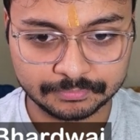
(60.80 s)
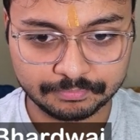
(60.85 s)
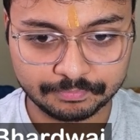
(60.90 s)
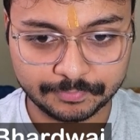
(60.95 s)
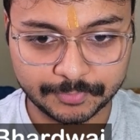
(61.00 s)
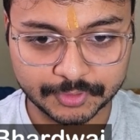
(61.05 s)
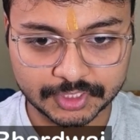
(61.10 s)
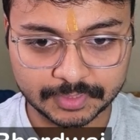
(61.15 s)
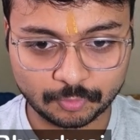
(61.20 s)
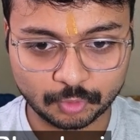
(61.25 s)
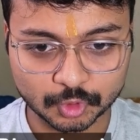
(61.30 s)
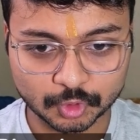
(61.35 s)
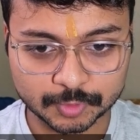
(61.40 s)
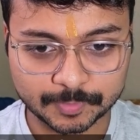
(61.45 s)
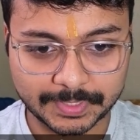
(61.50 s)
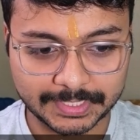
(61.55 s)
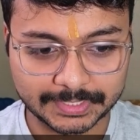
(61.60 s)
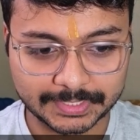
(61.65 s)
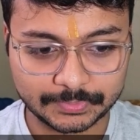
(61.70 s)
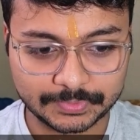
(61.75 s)
Bishop goes
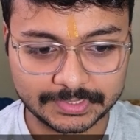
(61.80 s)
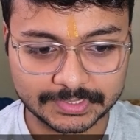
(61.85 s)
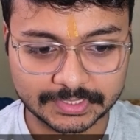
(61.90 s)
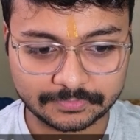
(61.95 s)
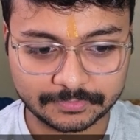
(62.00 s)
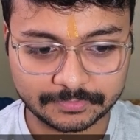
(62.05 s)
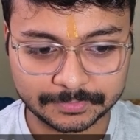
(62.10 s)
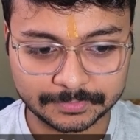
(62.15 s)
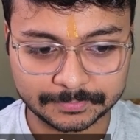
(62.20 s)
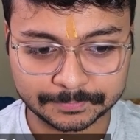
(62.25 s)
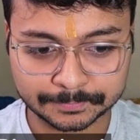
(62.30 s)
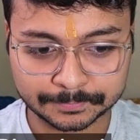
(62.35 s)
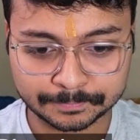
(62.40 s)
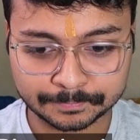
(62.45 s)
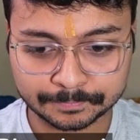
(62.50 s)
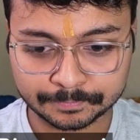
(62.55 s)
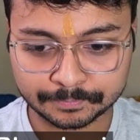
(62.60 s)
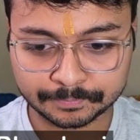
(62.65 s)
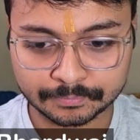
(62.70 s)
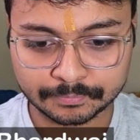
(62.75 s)
back to e7,
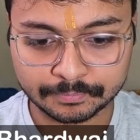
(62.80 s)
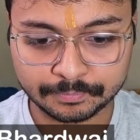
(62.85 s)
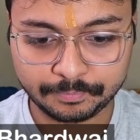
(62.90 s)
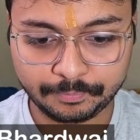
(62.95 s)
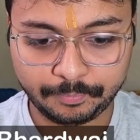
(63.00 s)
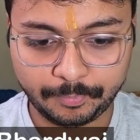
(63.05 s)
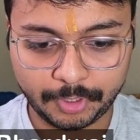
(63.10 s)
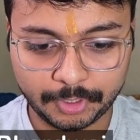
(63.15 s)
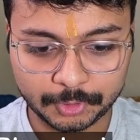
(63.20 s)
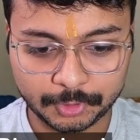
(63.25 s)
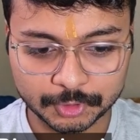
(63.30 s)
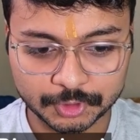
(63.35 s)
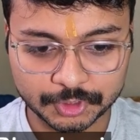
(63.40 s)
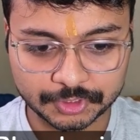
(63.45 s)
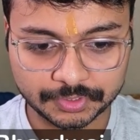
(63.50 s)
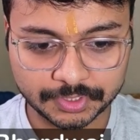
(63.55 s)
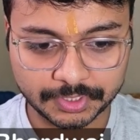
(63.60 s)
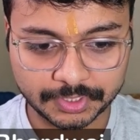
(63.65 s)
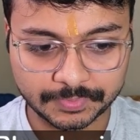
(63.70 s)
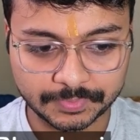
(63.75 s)
pawn to
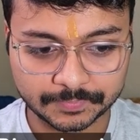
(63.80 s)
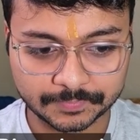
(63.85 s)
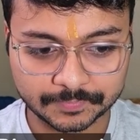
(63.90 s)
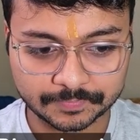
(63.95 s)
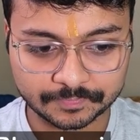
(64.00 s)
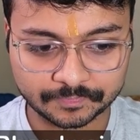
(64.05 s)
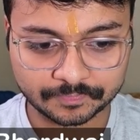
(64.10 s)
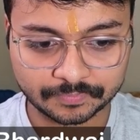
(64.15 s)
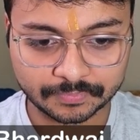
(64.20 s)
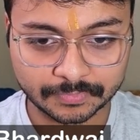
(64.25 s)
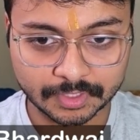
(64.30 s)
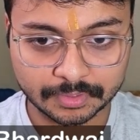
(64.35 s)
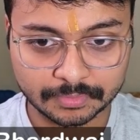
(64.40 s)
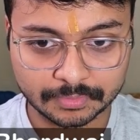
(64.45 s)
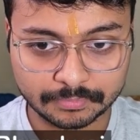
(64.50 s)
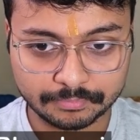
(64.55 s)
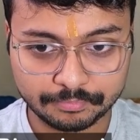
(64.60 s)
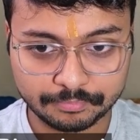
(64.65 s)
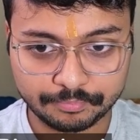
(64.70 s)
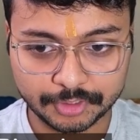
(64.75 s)
g3,
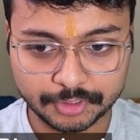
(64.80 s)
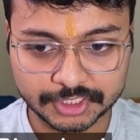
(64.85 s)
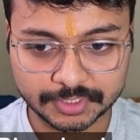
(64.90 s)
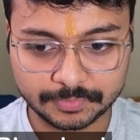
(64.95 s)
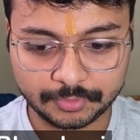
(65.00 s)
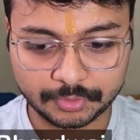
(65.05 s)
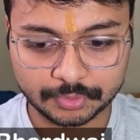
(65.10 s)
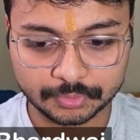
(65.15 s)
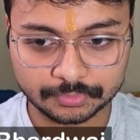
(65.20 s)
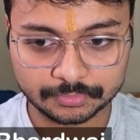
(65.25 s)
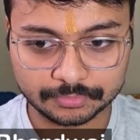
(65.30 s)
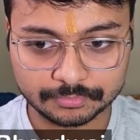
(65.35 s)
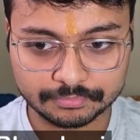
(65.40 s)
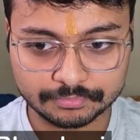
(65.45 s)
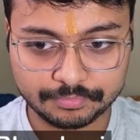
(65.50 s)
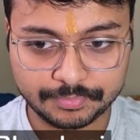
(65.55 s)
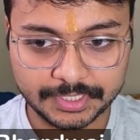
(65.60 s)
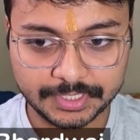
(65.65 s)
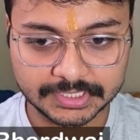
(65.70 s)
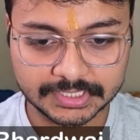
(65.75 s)
bishop to
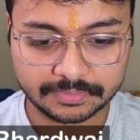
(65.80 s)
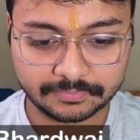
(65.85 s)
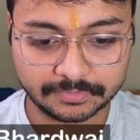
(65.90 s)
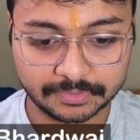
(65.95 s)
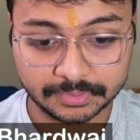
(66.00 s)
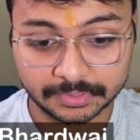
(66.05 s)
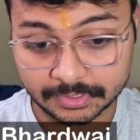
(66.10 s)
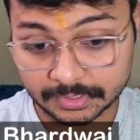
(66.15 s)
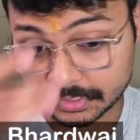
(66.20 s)
b7,